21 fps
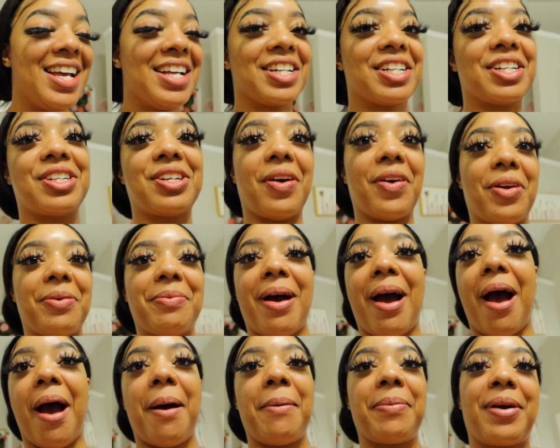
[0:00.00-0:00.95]
To show them
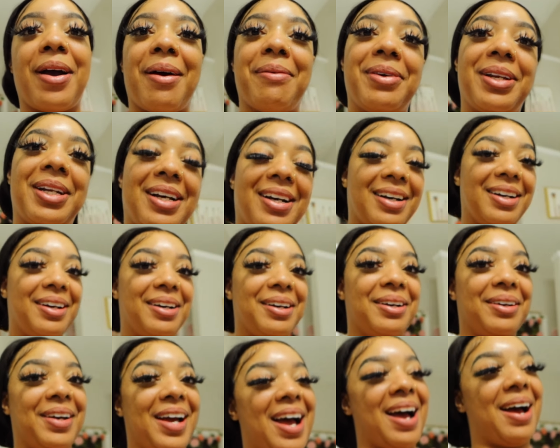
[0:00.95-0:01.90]
how I'm coming
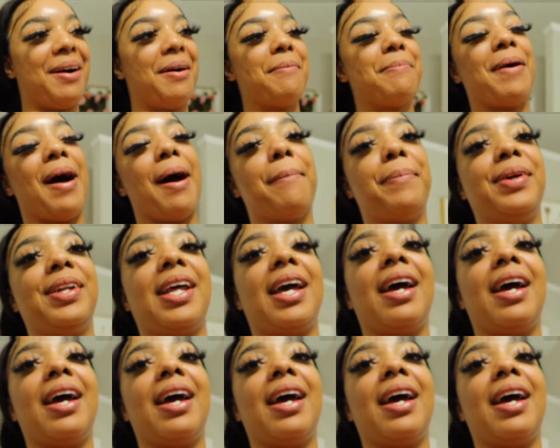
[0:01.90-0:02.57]
up, how I'm popping